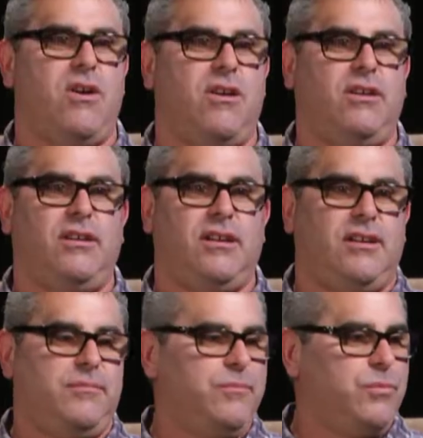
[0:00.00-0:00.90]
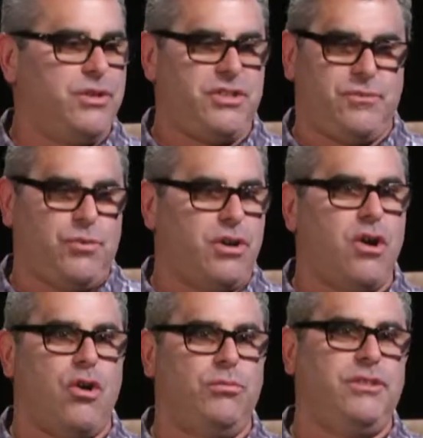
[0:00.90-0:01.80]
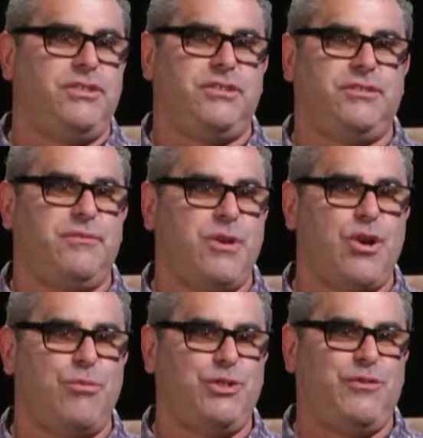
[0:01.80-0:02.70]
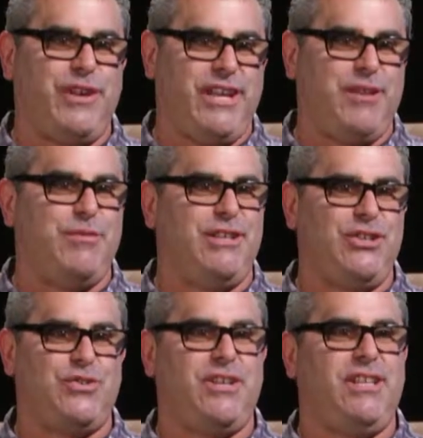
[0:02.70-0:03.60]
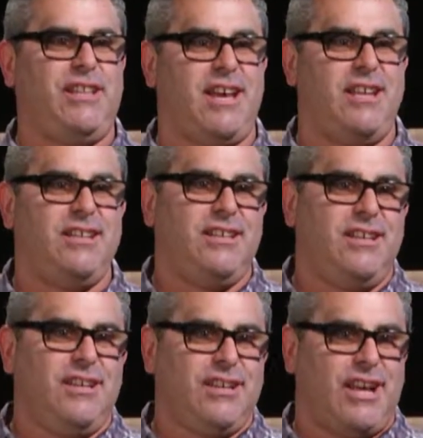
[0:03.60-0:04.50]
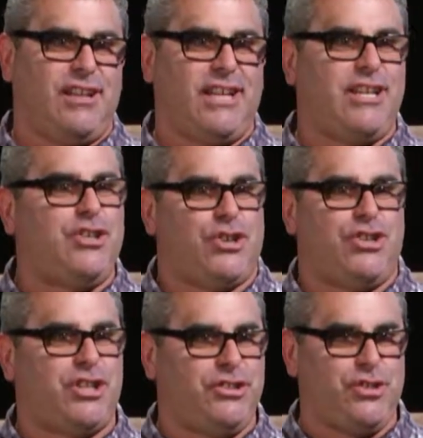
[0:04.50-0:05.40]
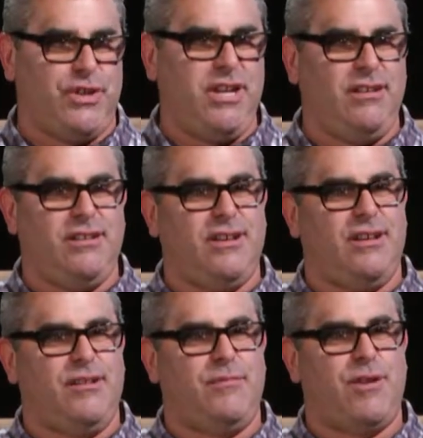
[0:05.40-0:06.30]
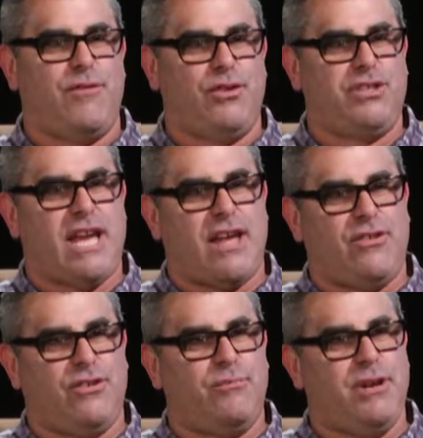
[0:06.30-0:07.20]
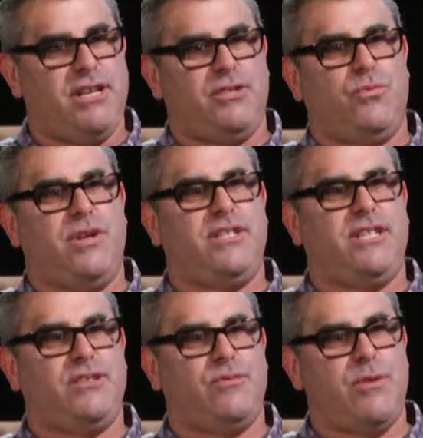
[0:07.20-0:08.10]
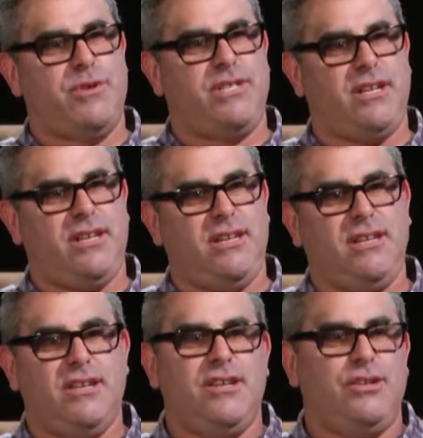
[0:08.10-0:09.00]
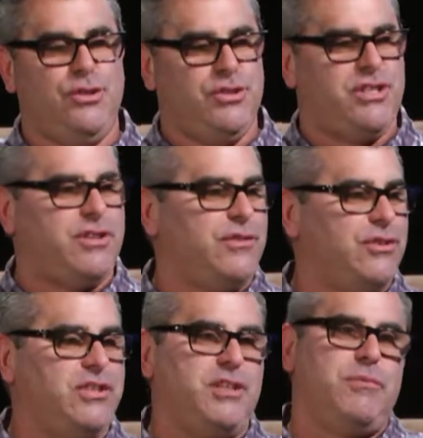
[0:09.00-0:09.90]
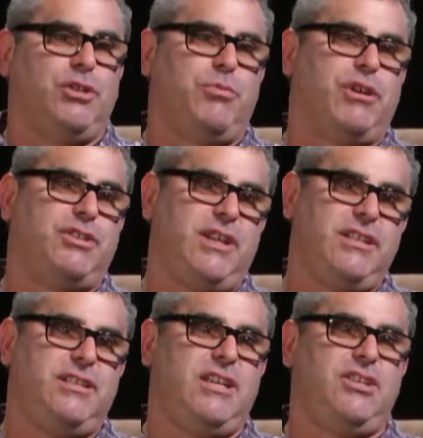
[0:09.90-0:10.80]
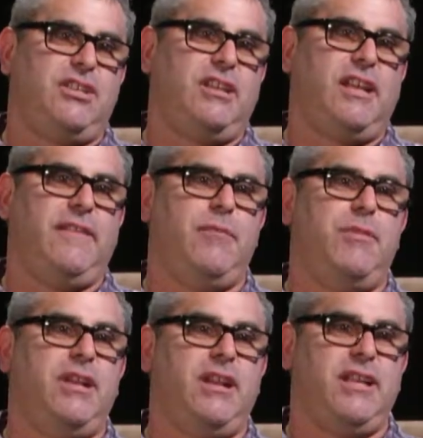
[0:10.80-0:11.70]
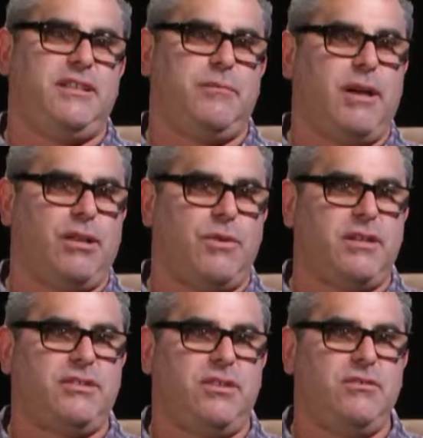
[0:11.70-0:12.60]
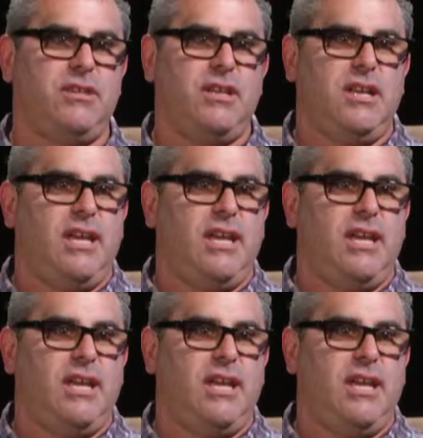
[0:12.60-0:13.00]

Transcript: are we're a homeless feeding ministry that kind of like church on the street. Our folks gather Mondays and Wednesdays in Redwood City, Tuesdays and Thursdays Menlo Park train station, and then Monday nights in Palo Alto.